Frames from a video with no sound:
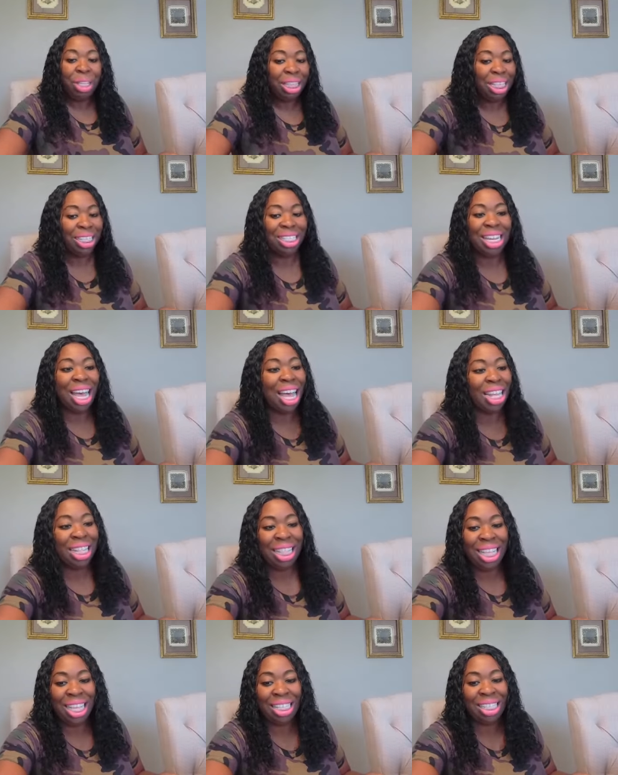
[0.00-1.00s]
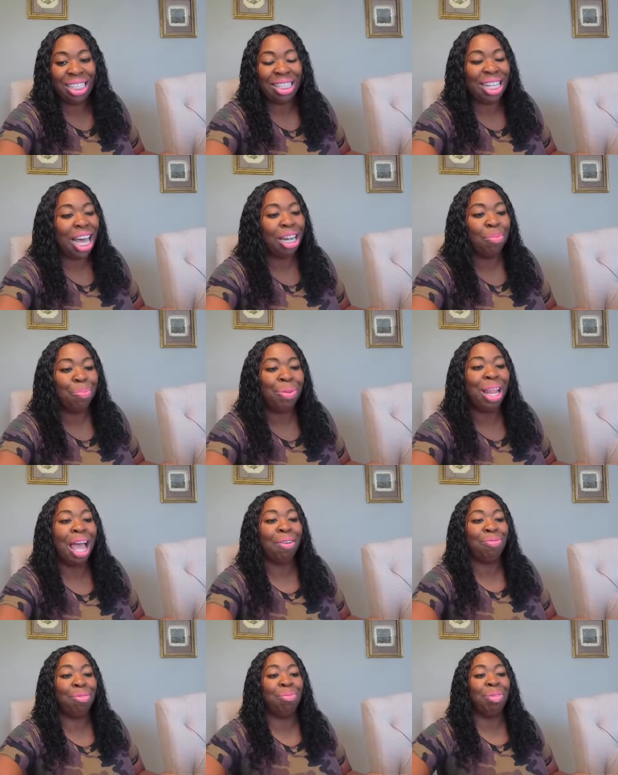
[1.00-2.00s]
It's not, it's just not a
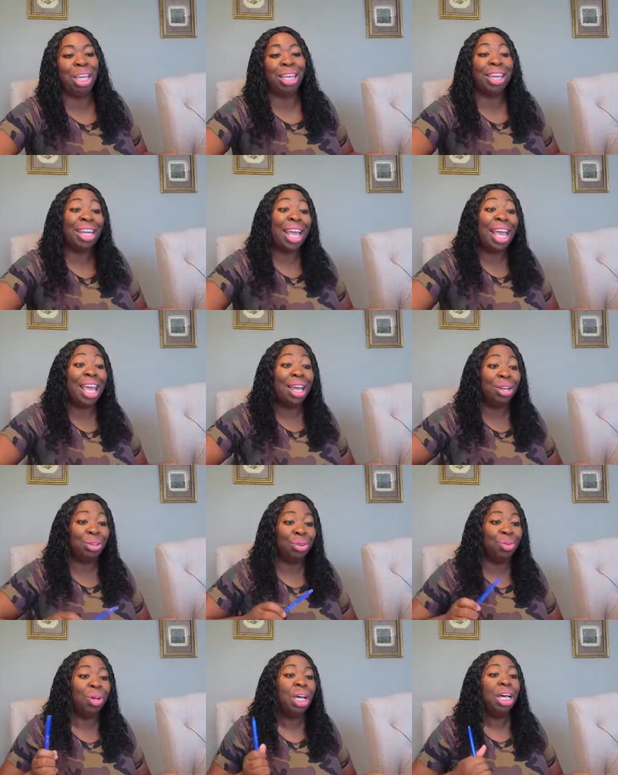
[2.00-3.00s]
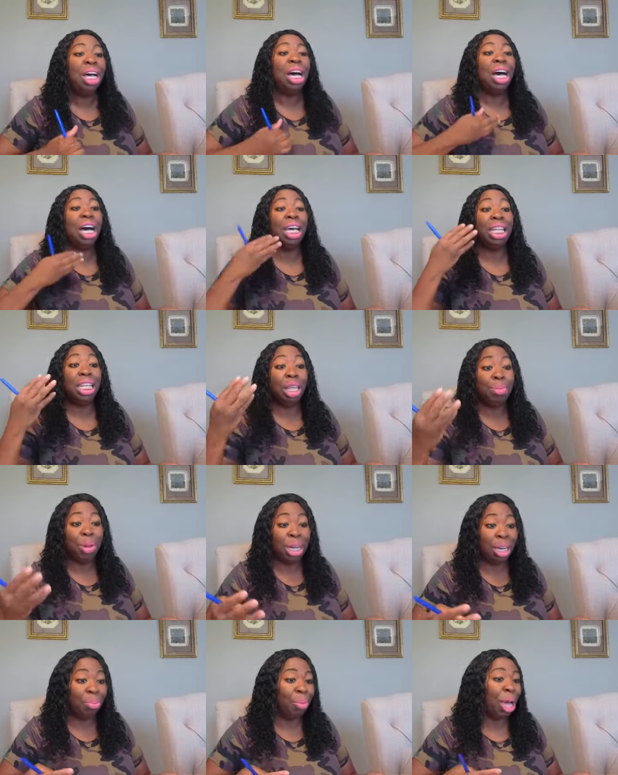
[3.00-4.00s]
platform that can handle
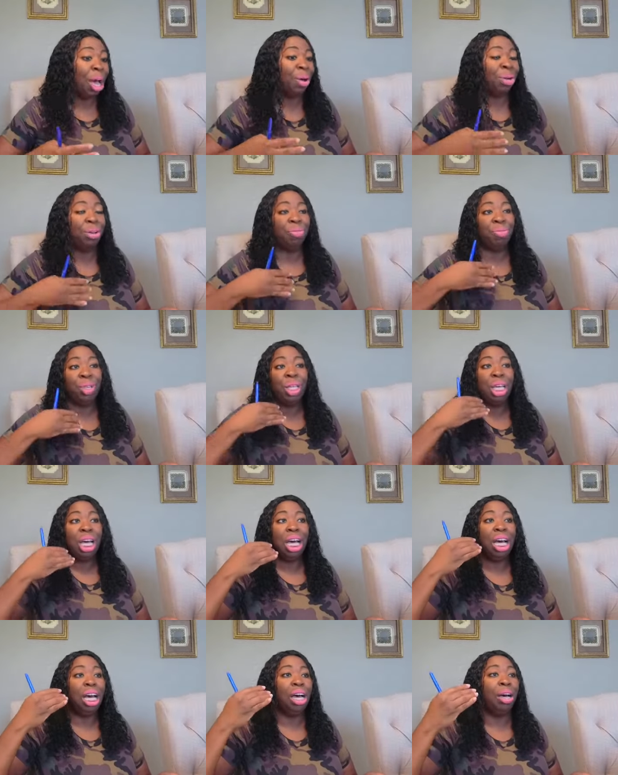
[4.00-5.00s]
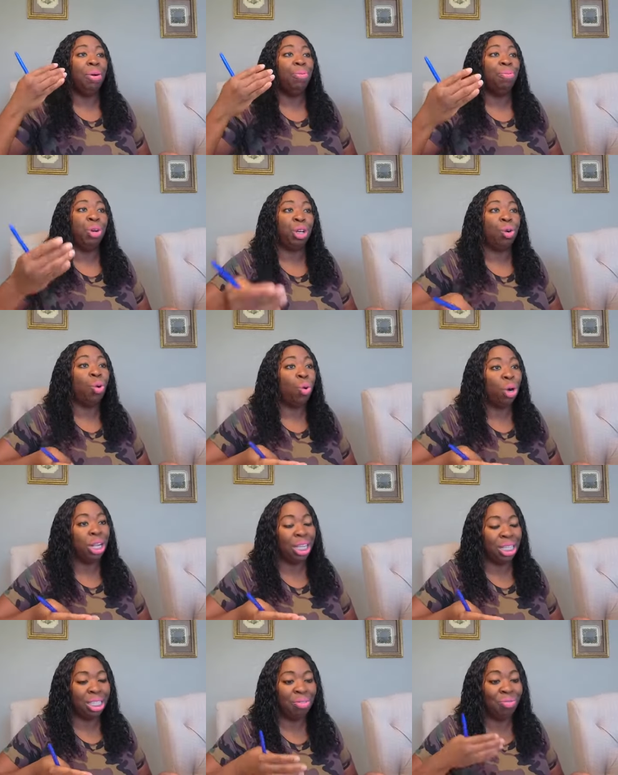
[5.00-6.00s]
unlimited amount of um,
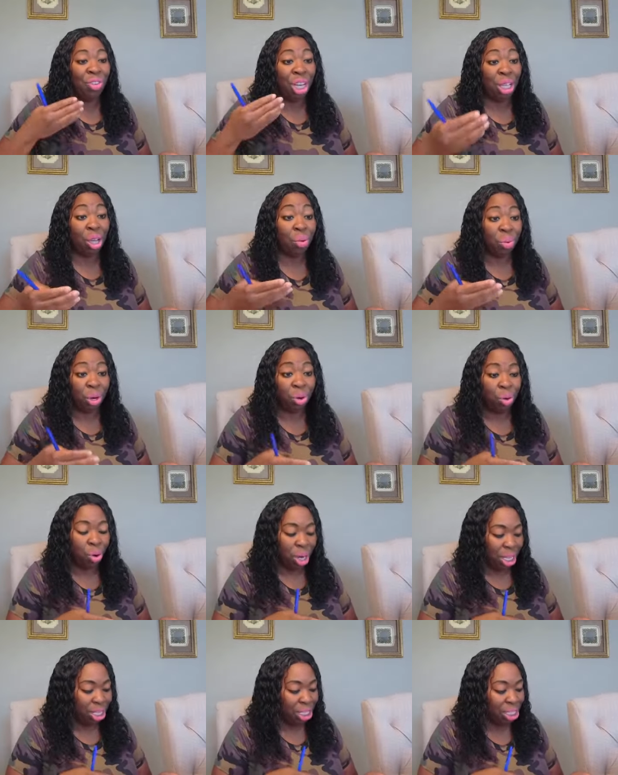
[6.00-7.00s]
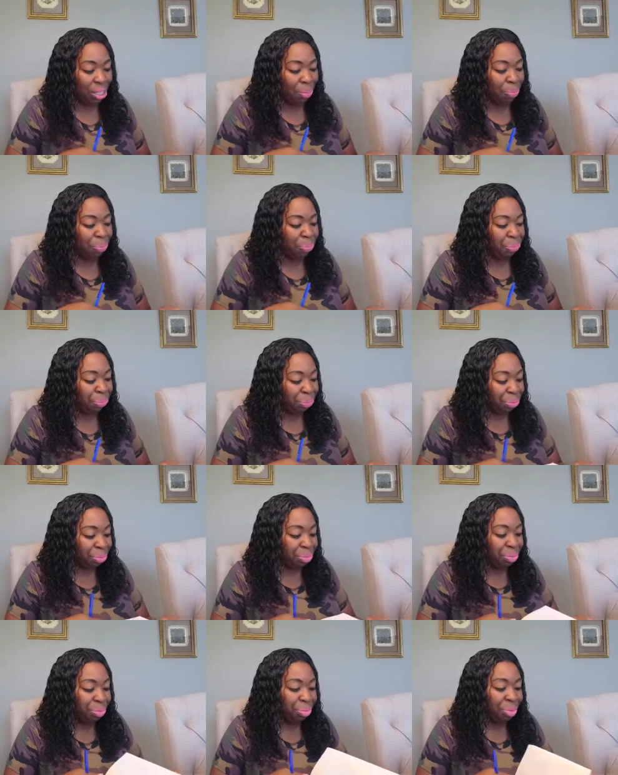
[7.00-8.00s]
recordings, video recordings,
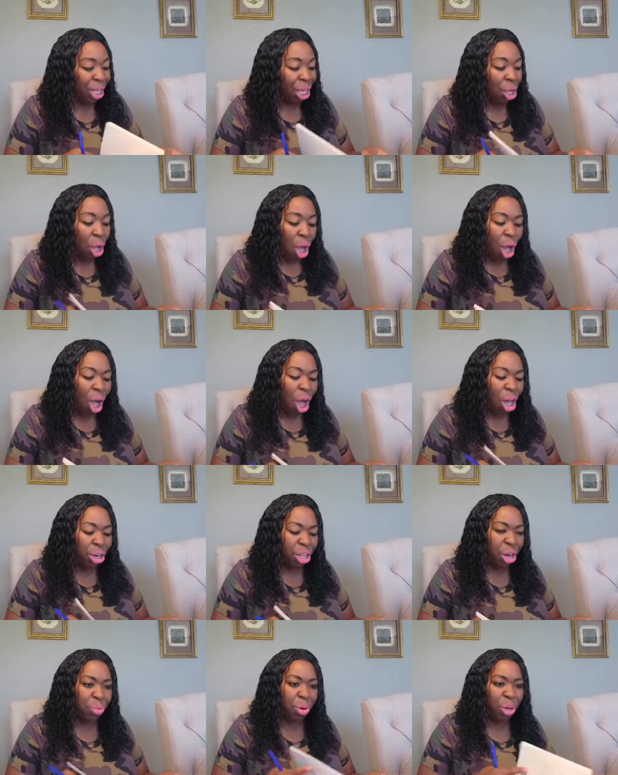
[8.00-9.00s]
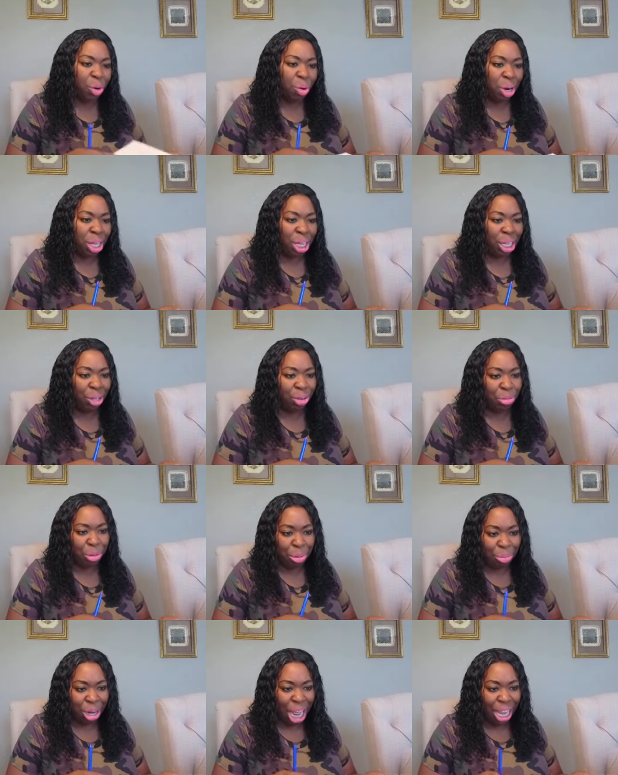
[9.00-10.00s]
audio recording a little
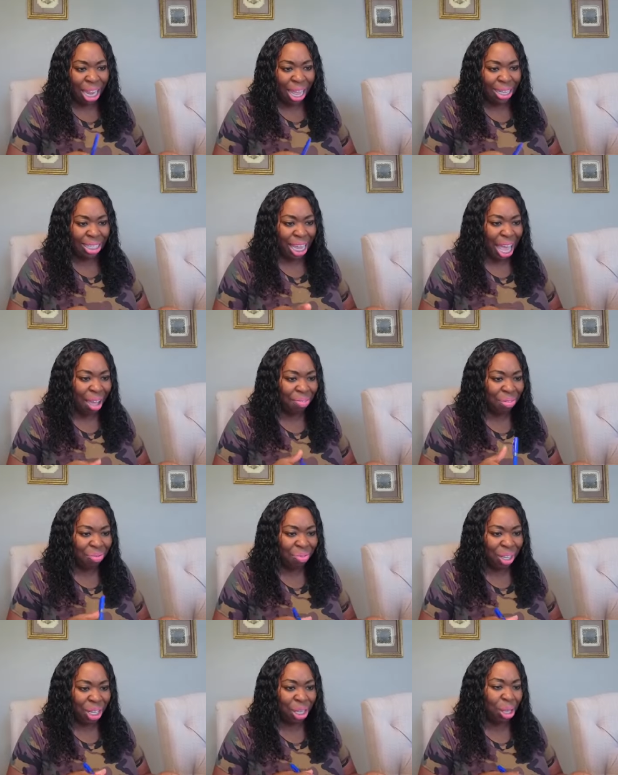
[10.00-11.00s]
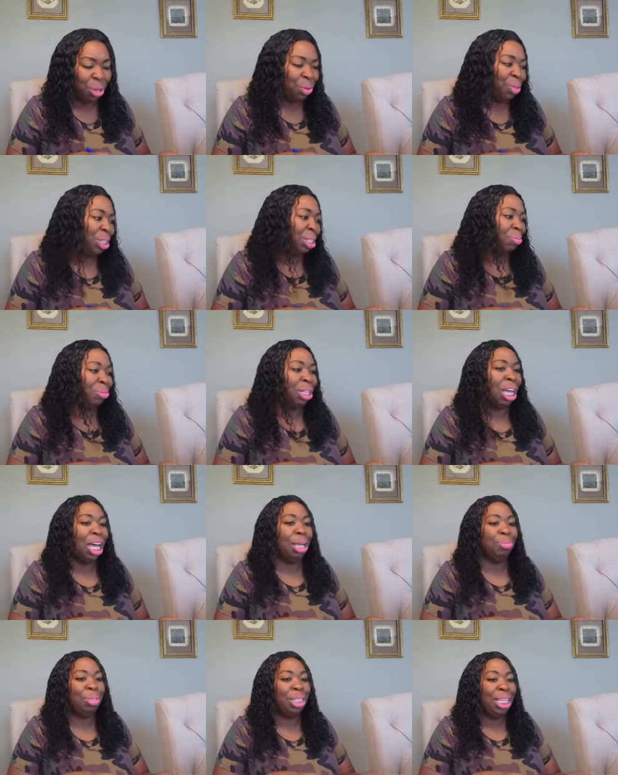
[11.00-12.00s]
bit, but I like to have the video
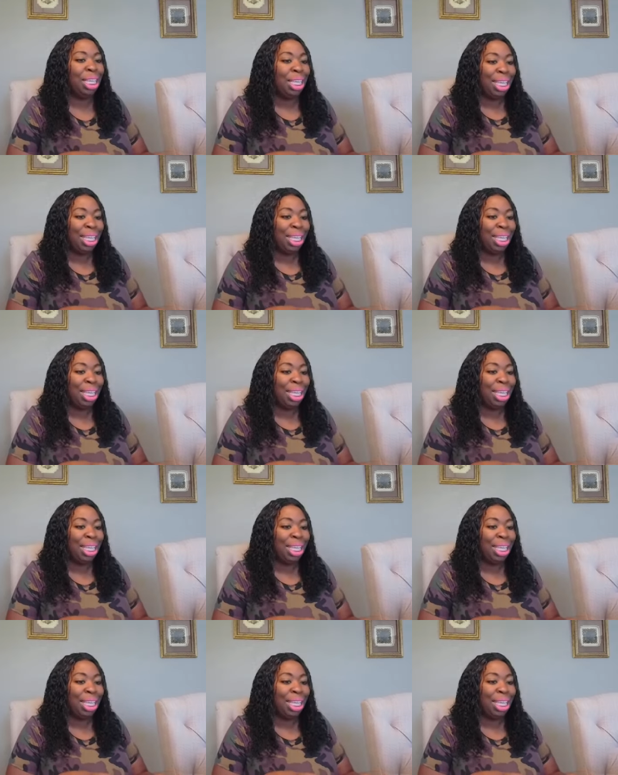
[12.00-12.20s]
sometimes.